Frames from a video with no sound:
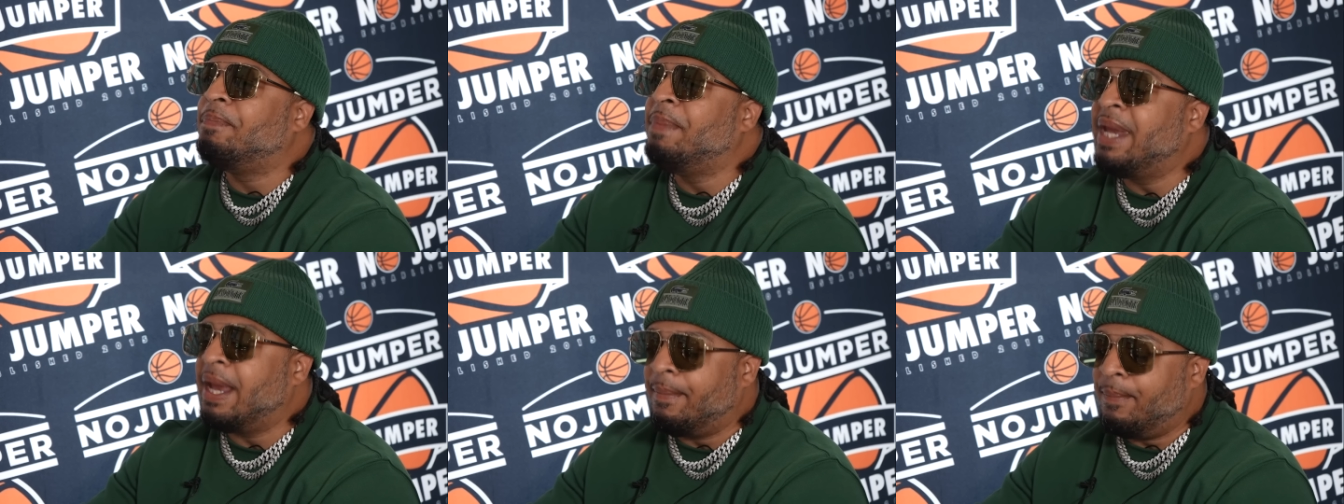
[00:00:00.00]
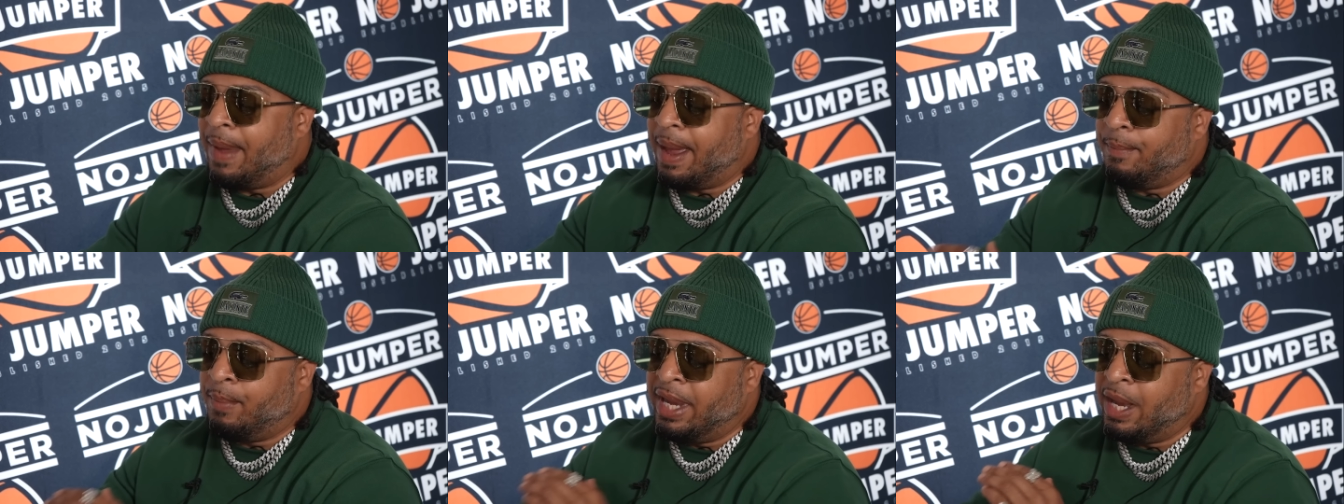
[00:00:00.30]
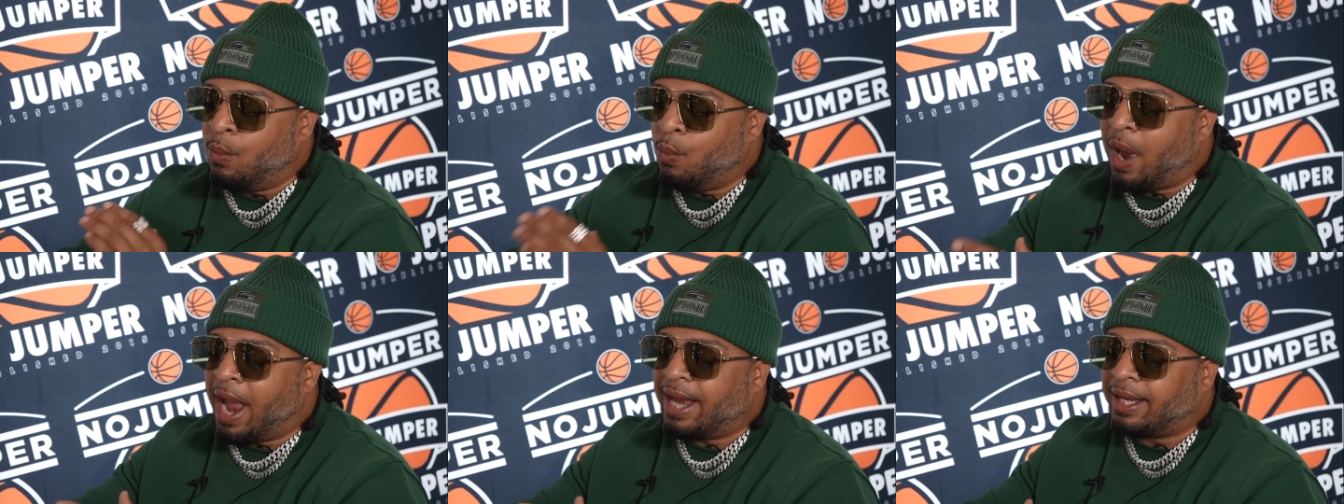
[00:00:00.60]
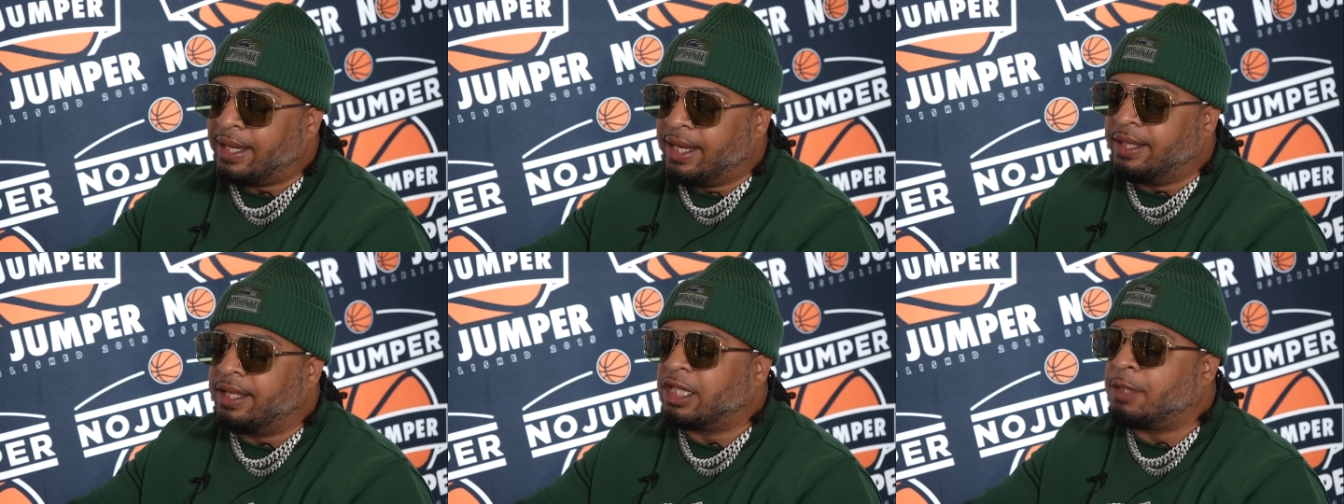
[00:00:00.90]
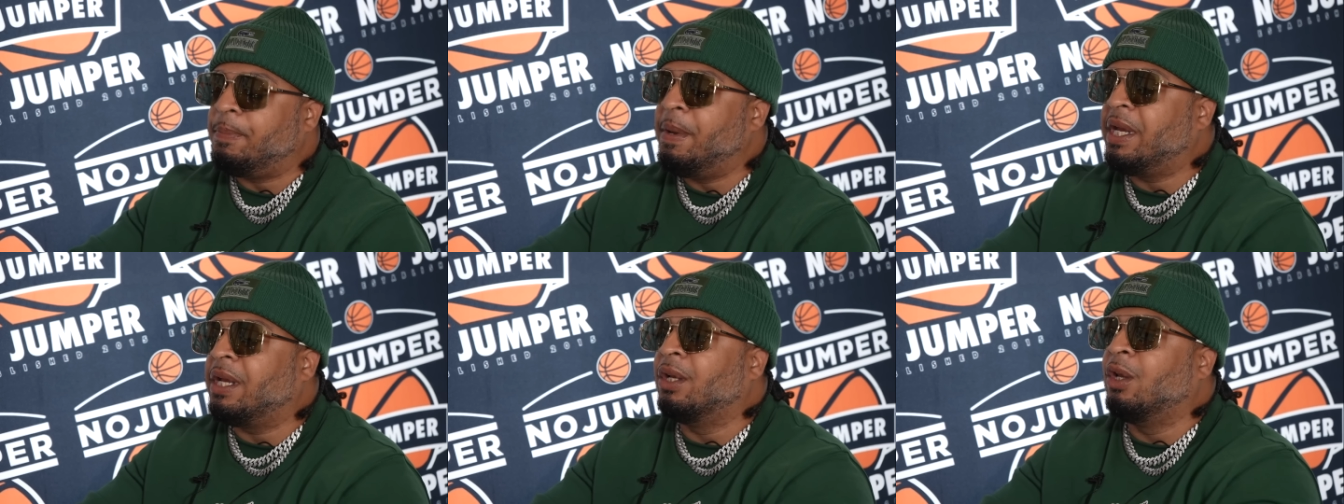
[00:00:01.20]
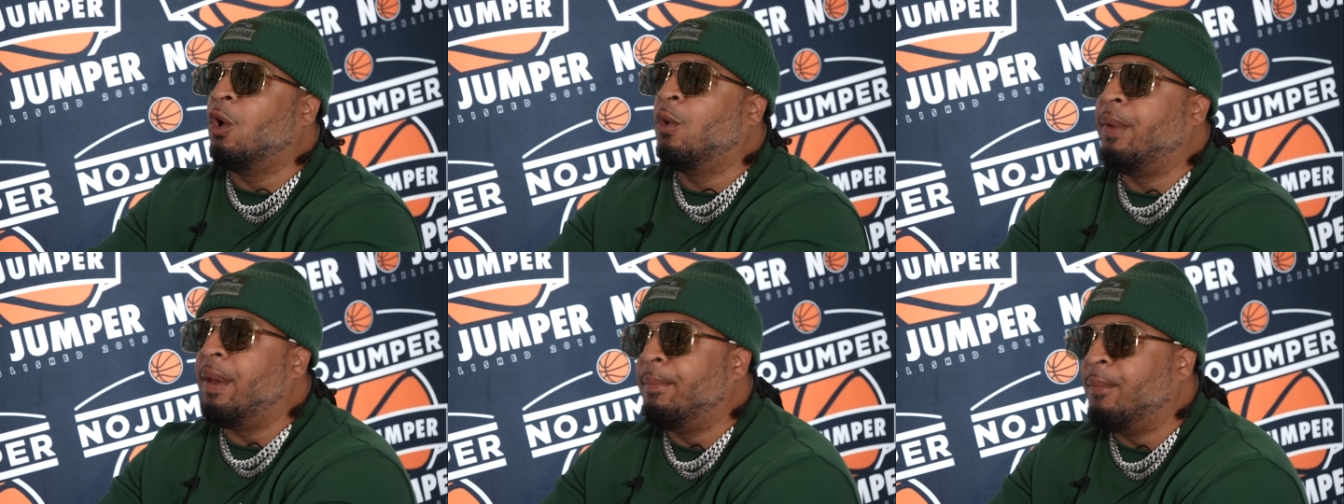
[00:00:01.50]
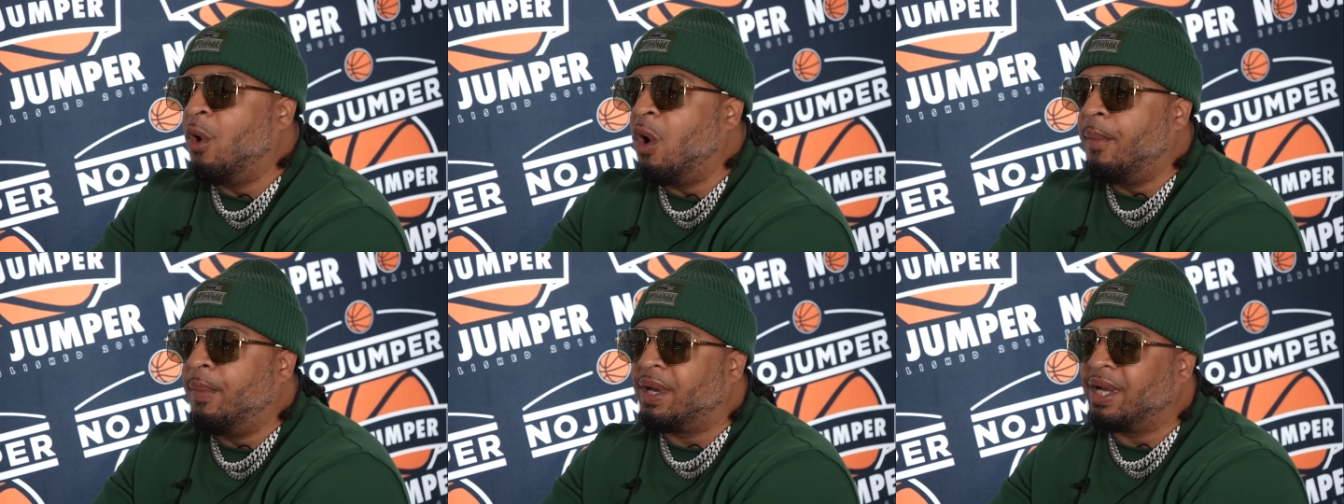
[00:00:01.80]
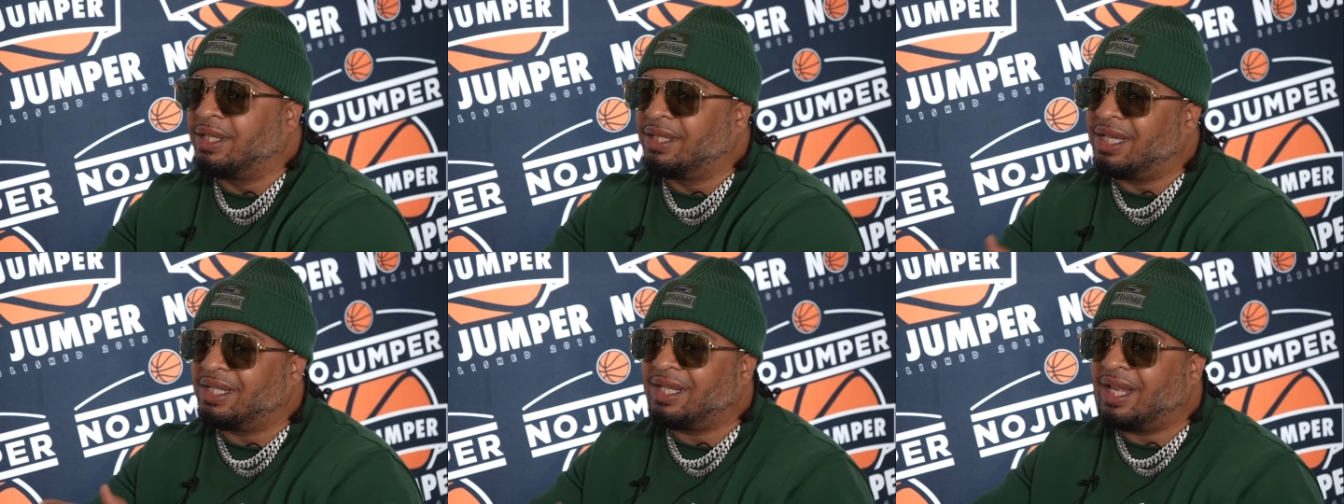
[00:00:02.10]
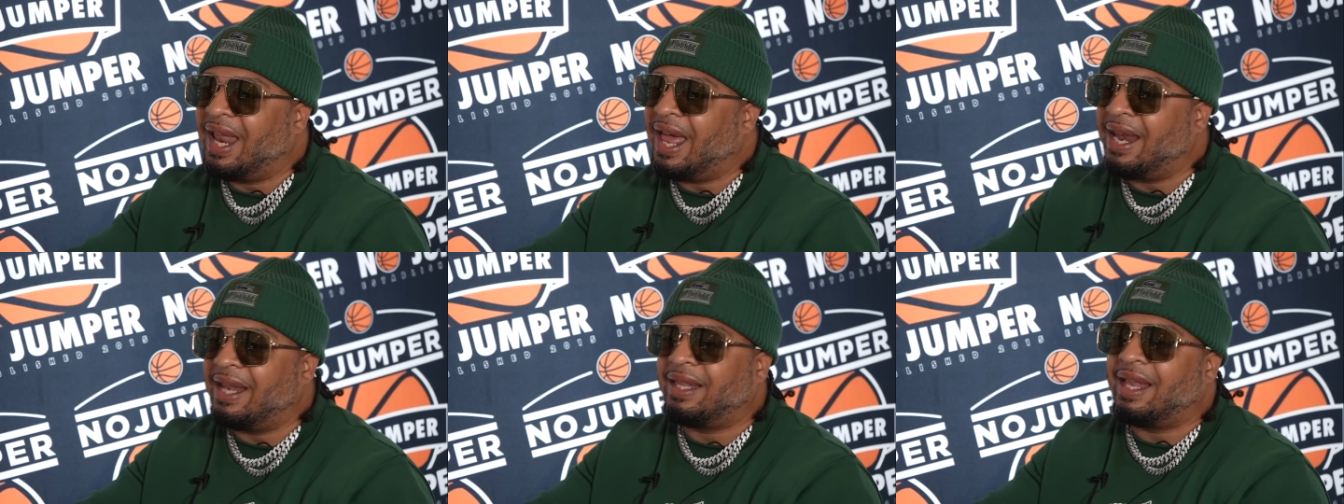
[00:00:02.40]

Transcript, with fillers: Me and me and Wack need to speak a little bit more because there's a lot